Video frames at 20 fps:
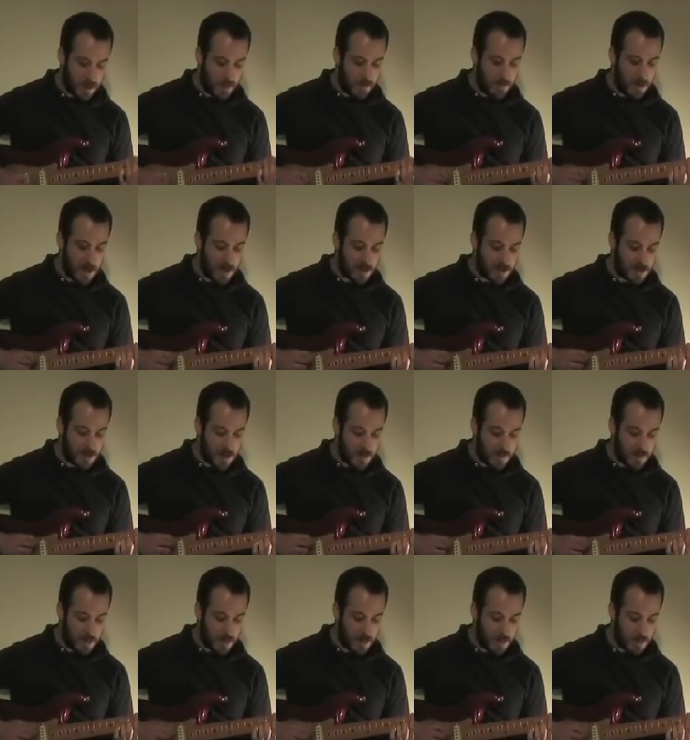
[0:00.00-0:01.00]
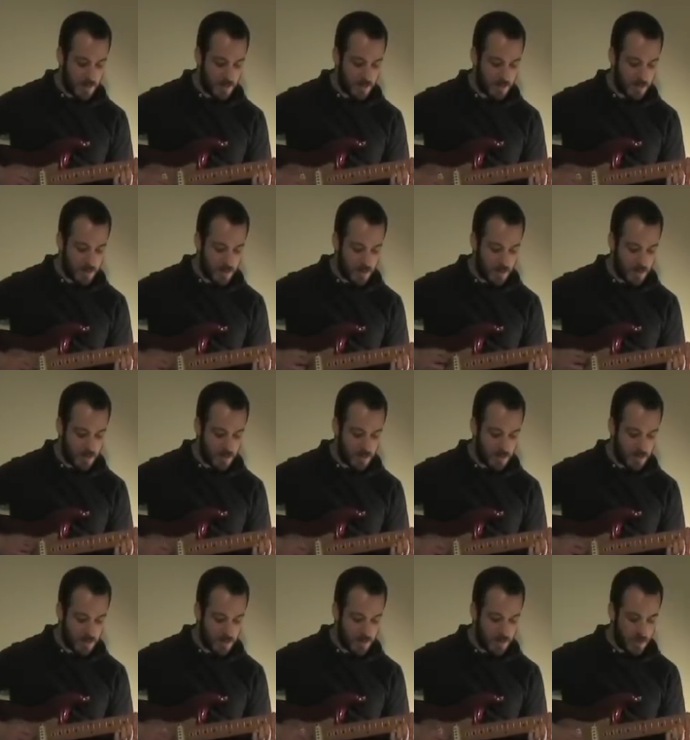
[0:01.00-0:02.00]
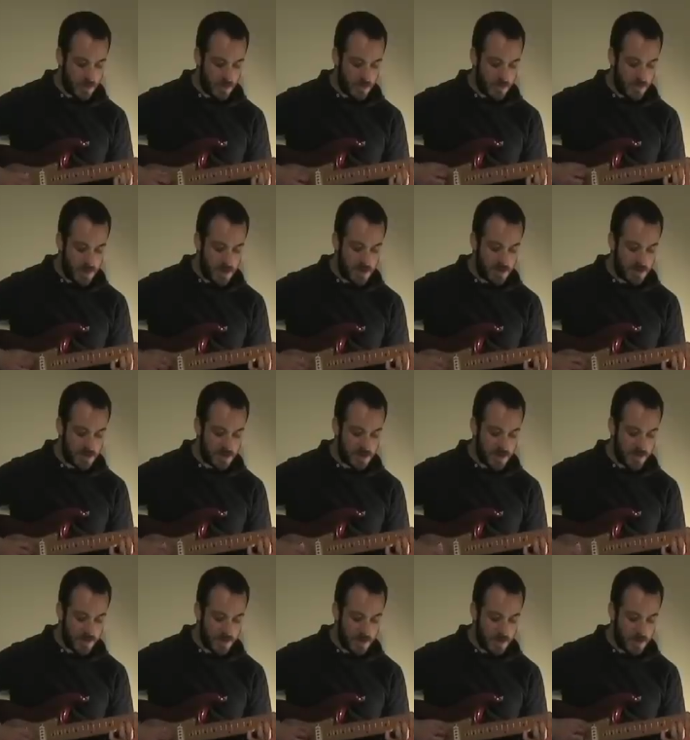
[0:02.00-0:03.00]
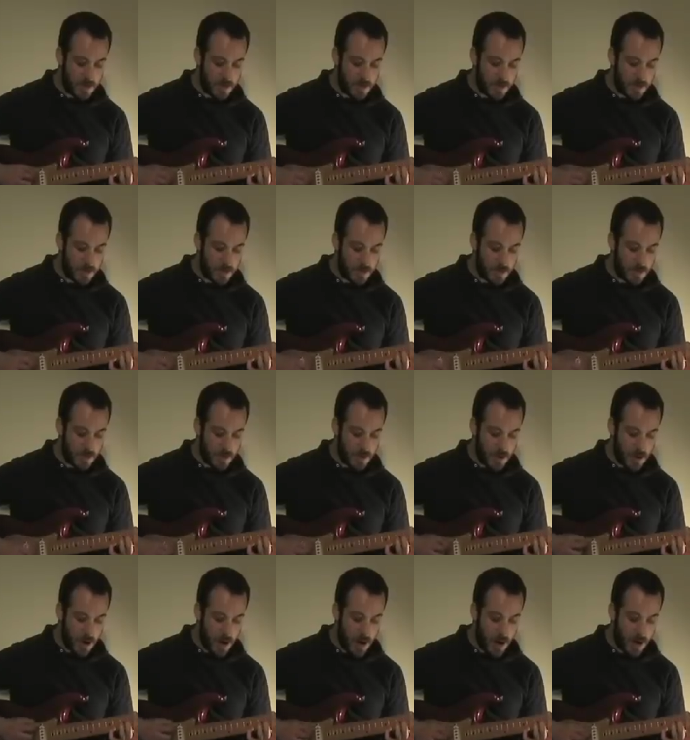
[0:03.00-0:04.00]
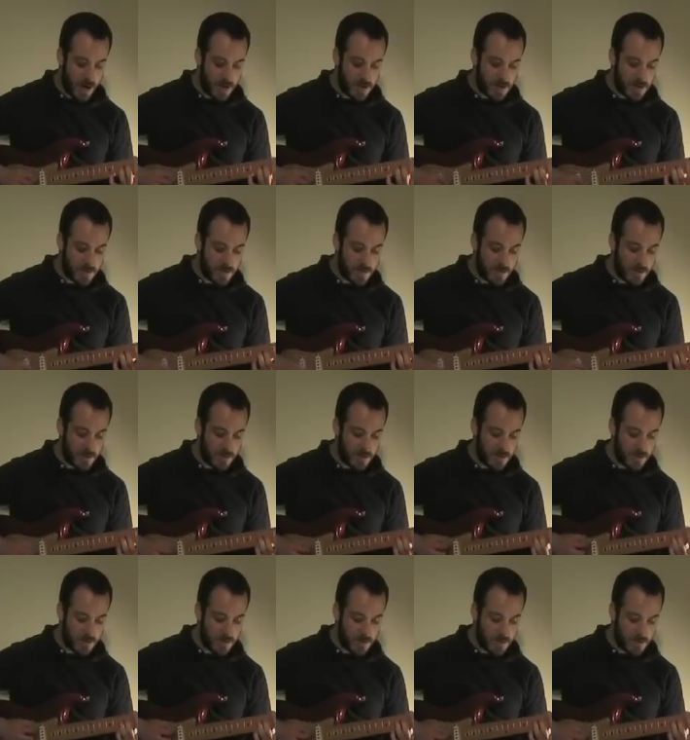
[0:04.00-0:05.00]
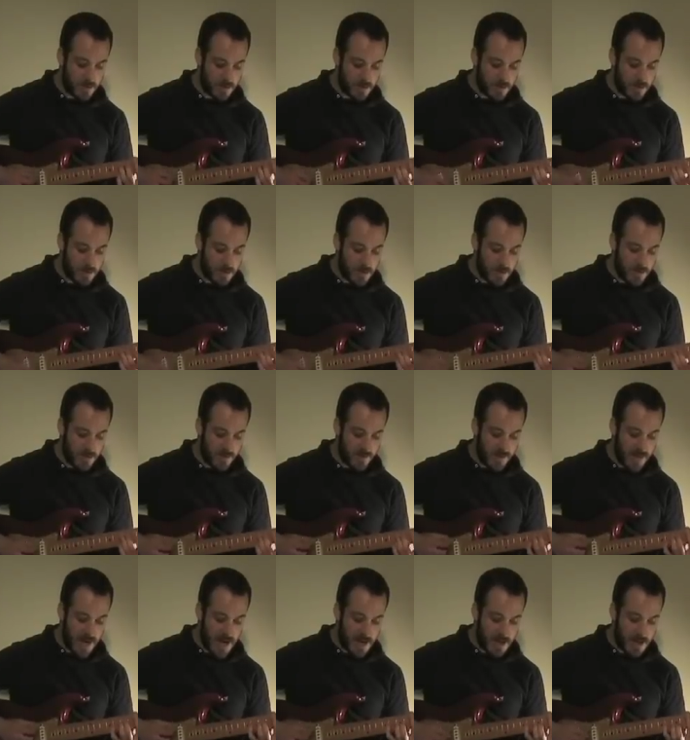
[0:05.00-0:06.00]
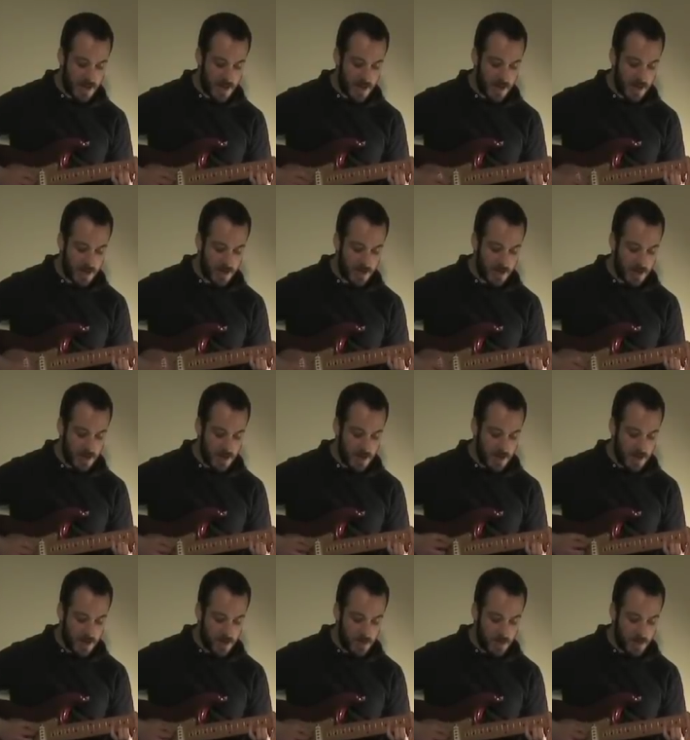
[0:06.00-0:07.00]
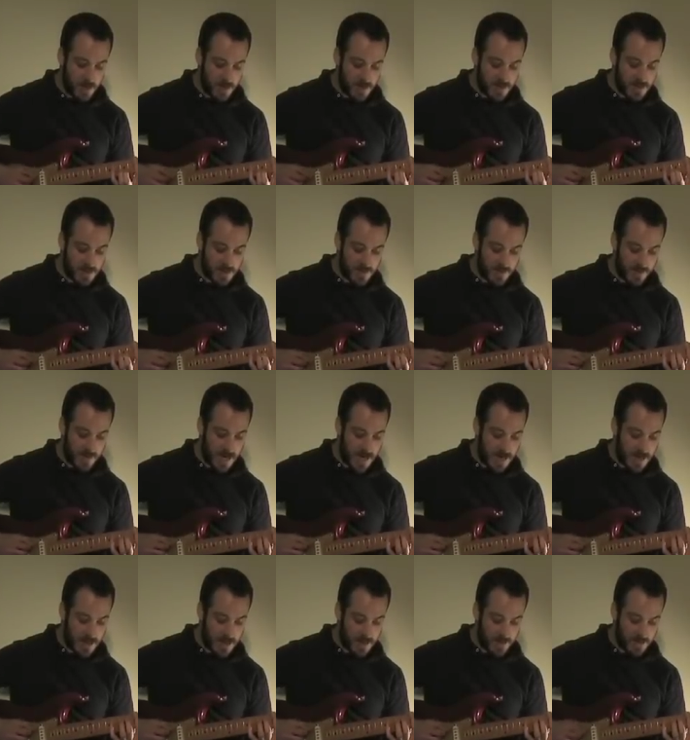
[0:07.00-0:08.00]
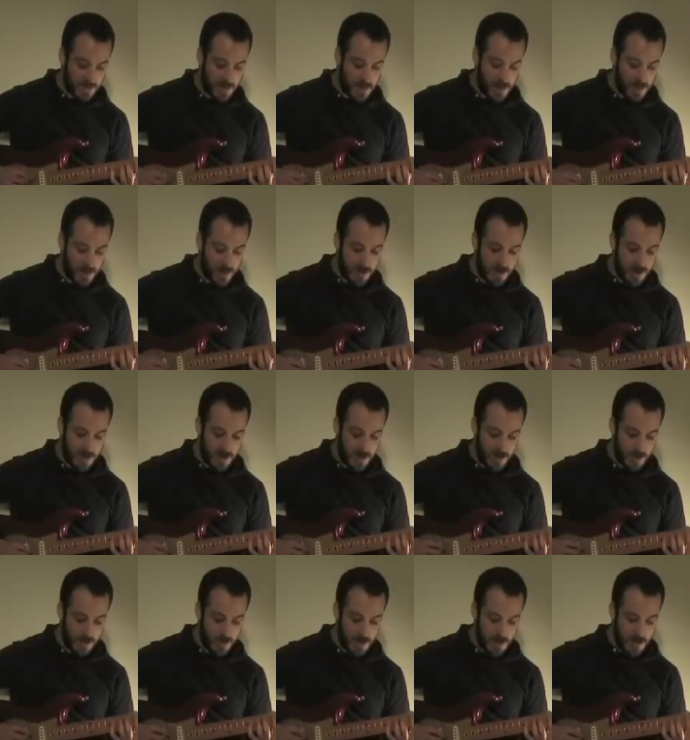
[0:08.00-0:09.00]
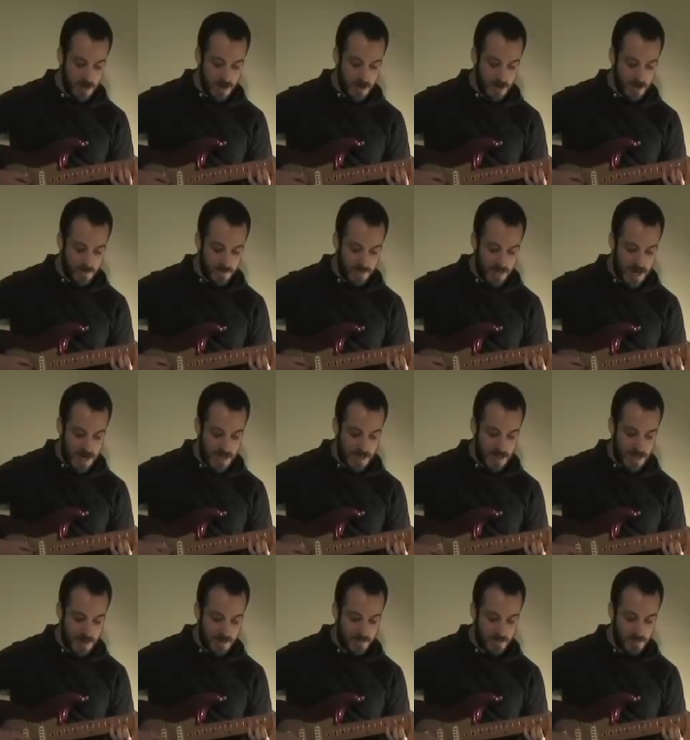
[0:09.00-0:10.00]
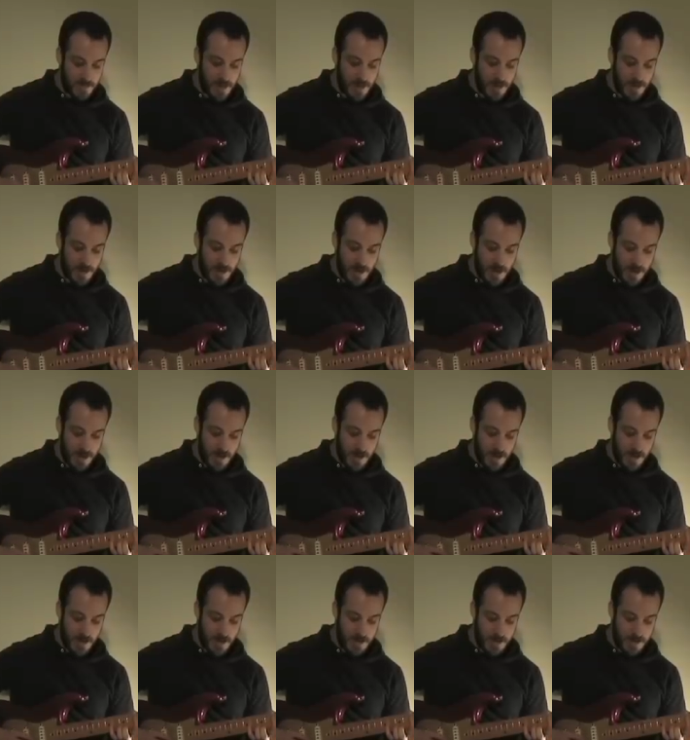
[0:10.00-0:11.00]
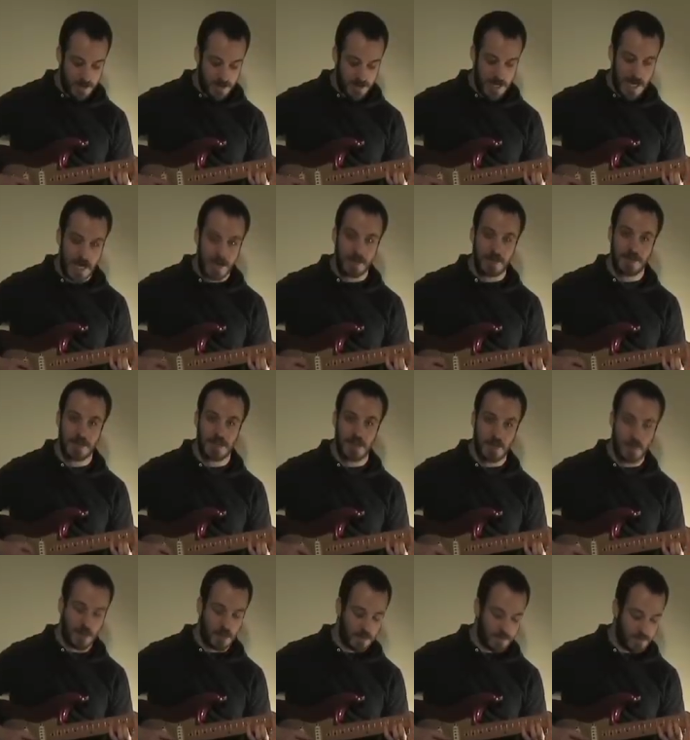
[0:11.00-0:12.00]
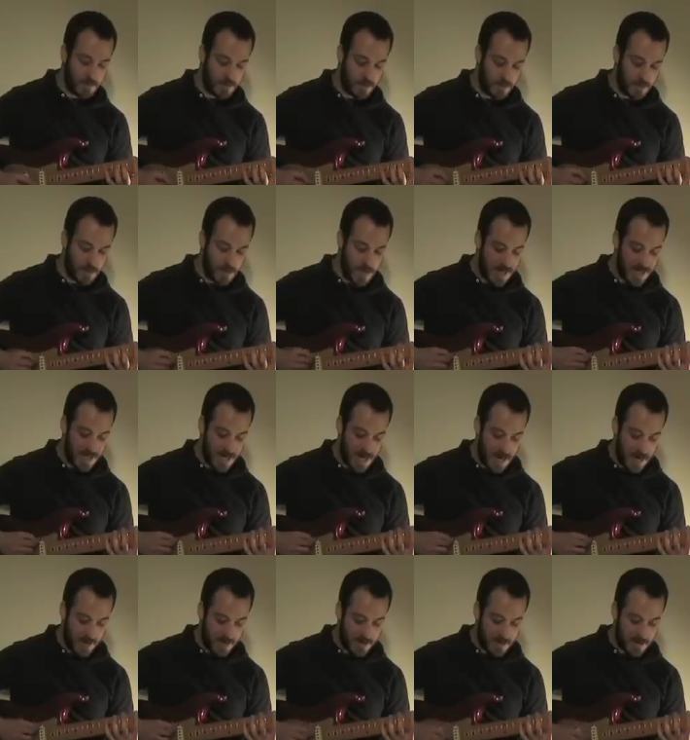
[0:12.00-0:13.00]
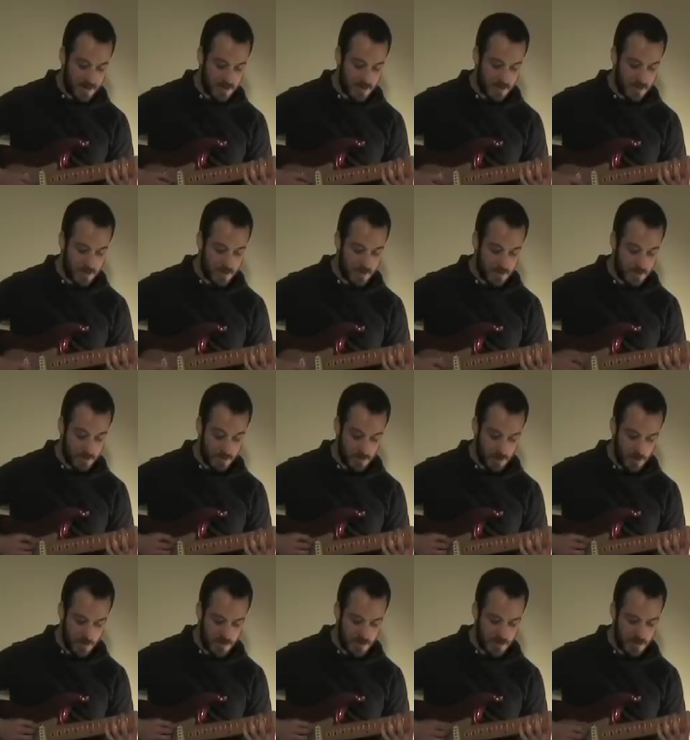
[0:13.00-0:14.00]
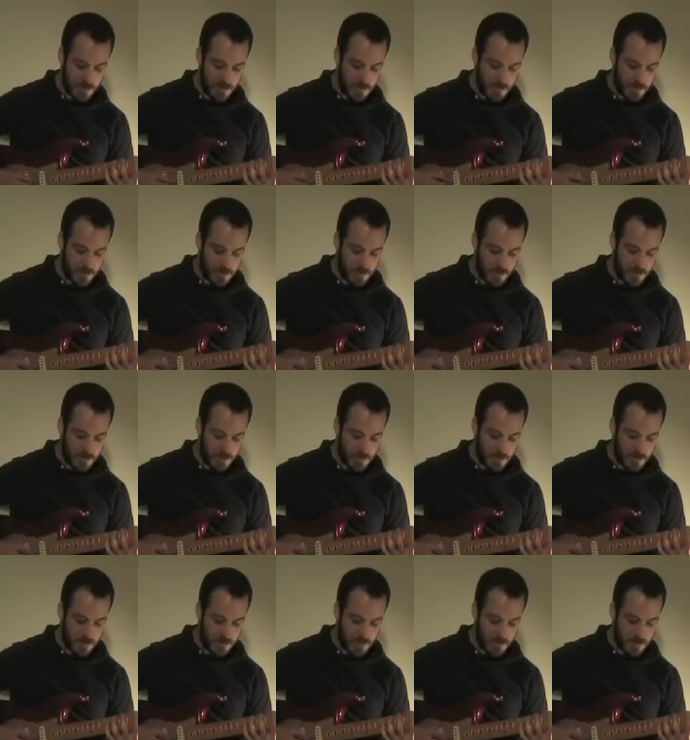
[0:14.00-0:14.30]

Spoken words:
minor 7th, major 7th, octave, flat 9. Now remember, this is a flat 9 from here to here, and a flat 9 from here to here, stacking the same interval. Ninths. Whoops. Now